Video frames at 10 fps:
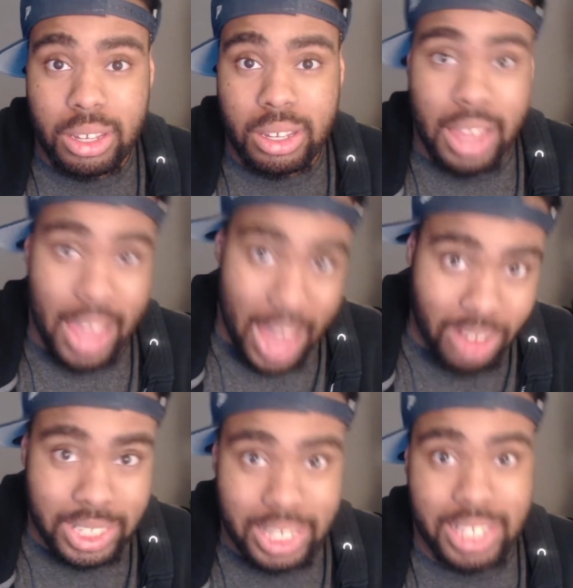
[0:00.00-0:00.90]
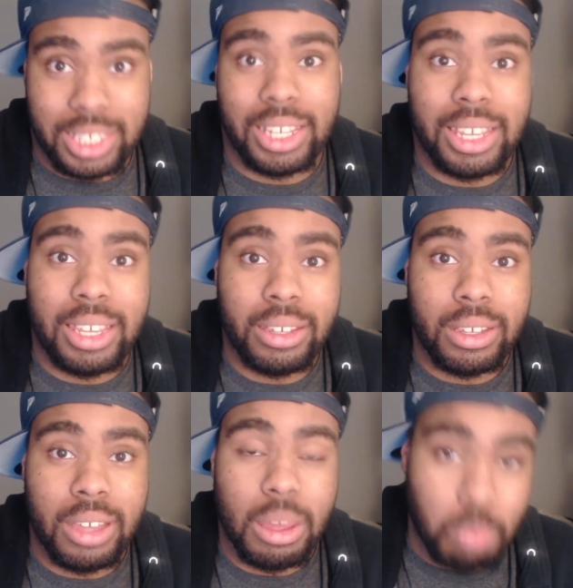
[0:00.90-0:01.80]
how to get sticky,
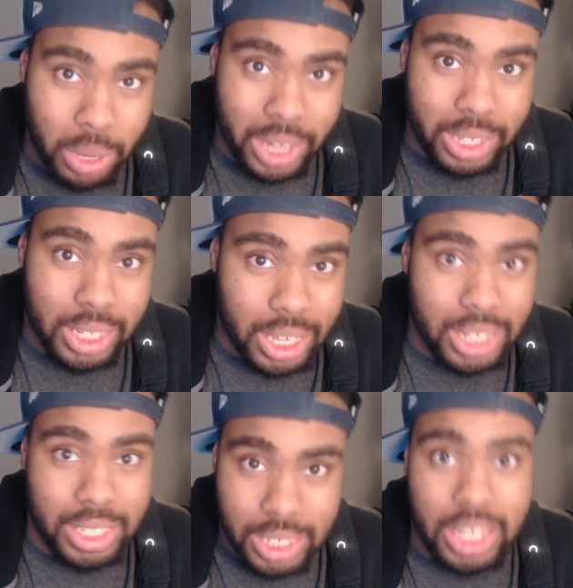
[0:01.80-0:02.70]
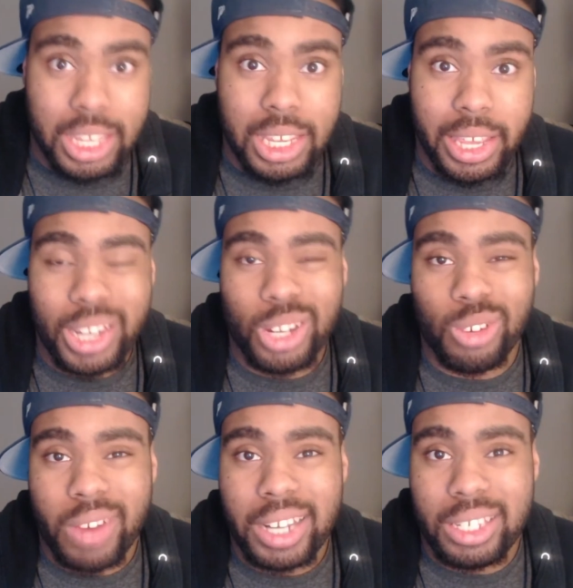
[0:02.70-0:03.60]
but to get sticky in the
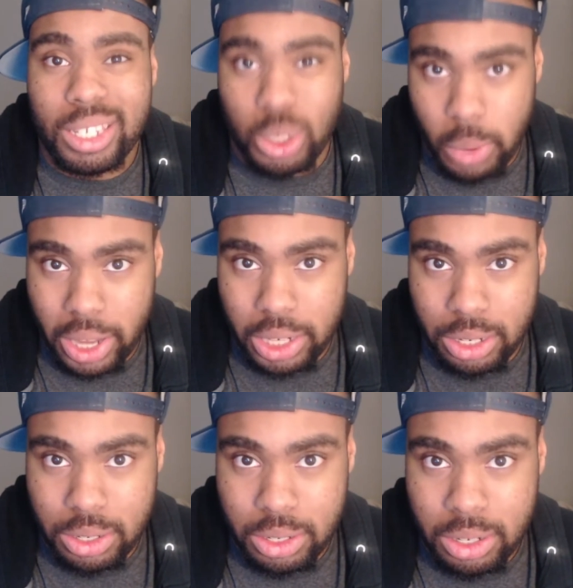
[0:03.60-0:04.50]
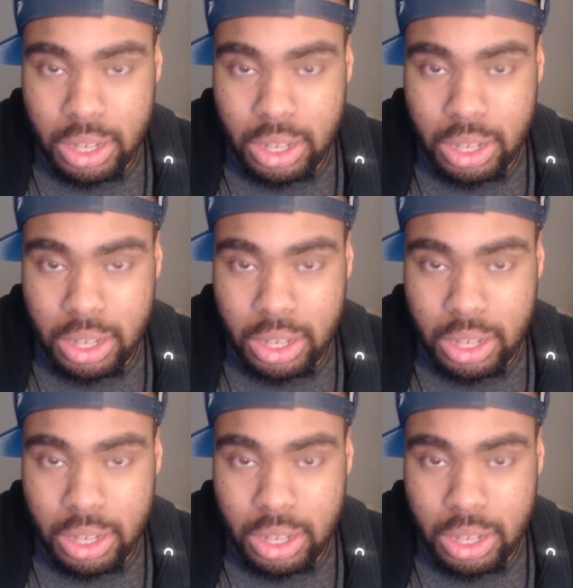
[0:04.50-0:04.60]
right situations.